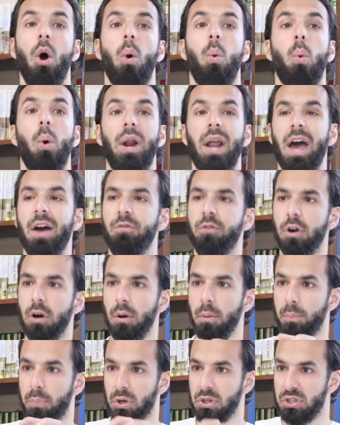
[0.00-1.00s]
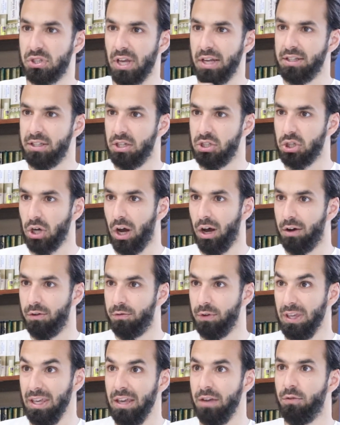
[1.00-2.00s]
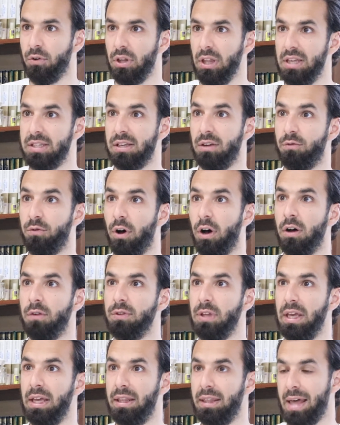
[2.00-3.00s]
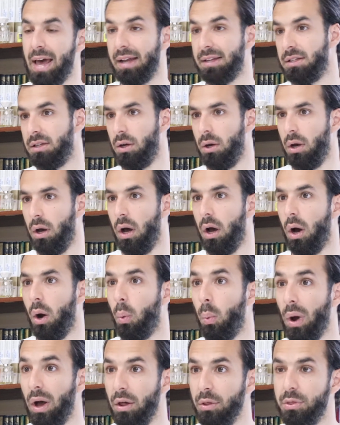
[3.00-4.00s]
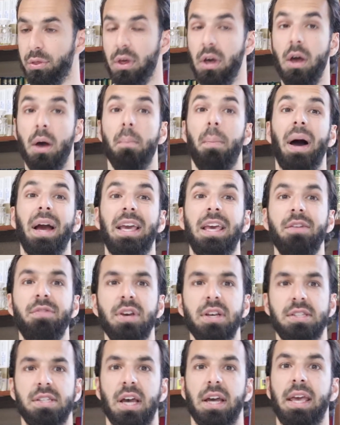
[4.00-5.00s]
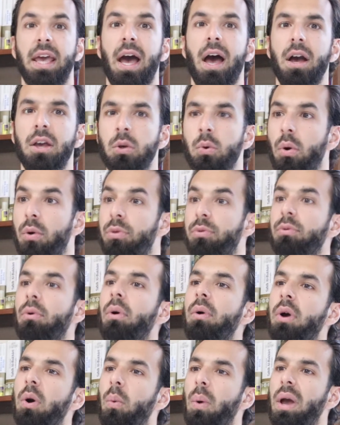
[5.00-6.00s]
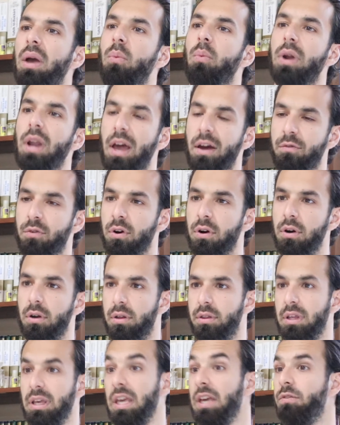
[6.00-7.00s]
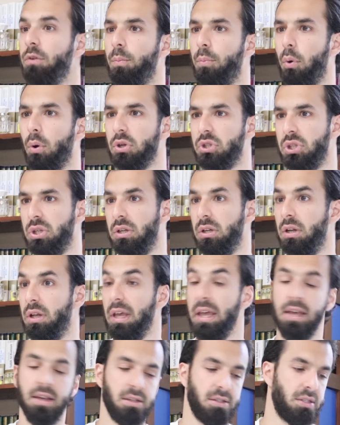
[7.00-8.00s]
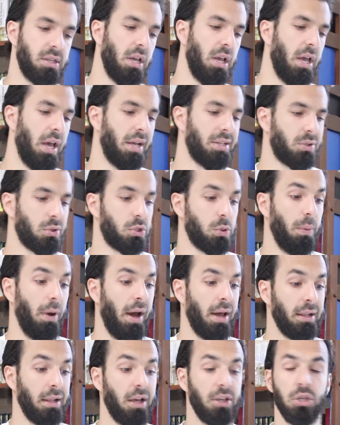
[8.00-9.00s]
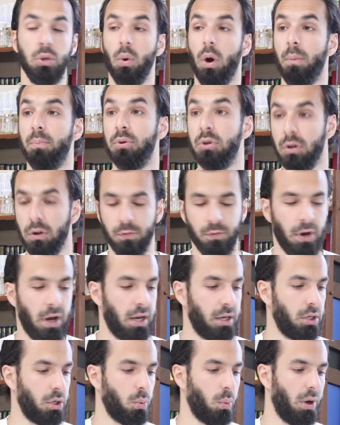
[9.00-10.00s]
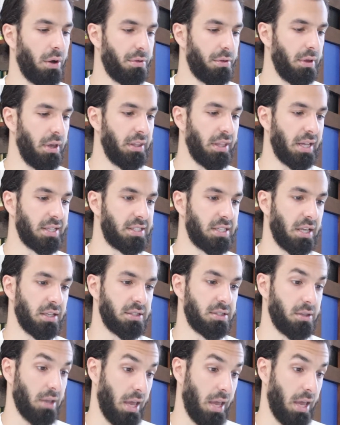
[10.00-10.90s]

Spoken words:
Whatever percentage of evil is involved in that wealth, by giving zakah, you are throwing away whatever the evil portion is. And so, subhanAllah, you are purifying your wealth in that sense.